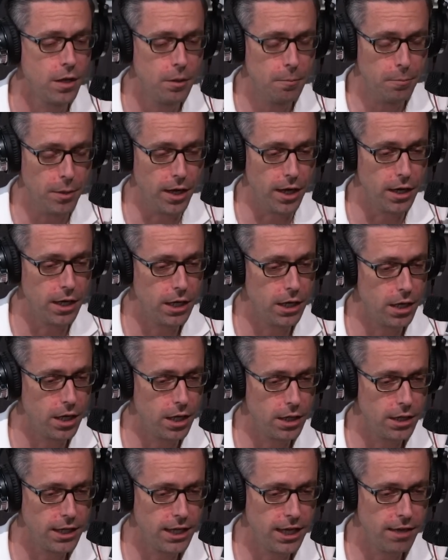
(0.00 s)
But
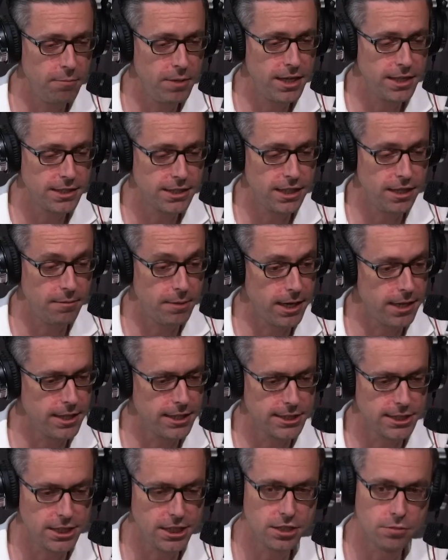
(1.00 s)
give me a team out of
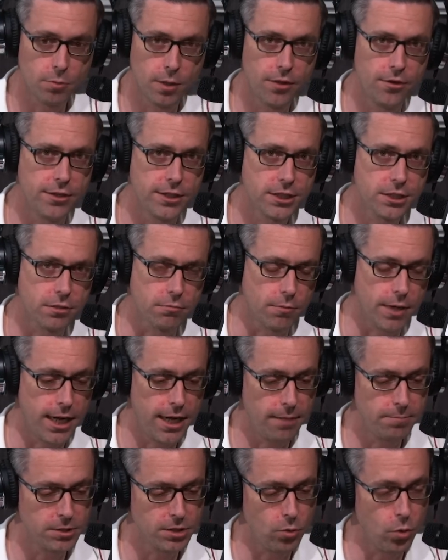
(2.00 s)
this East, whether it's the
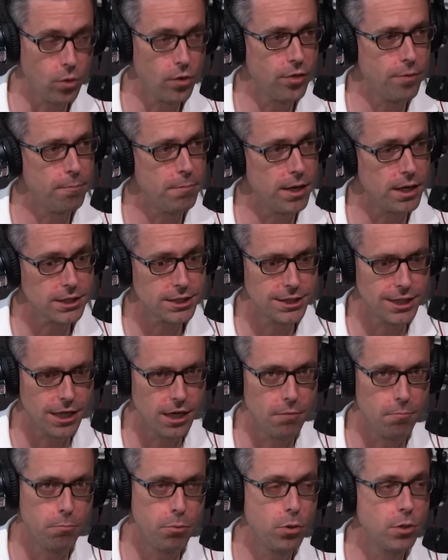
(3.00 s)
Raps or the Bucks, that
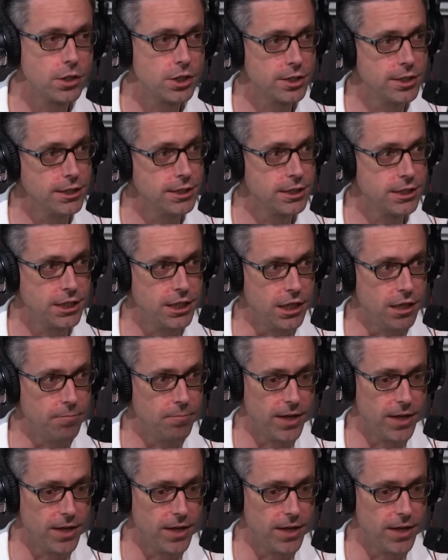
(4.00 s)
can push this team,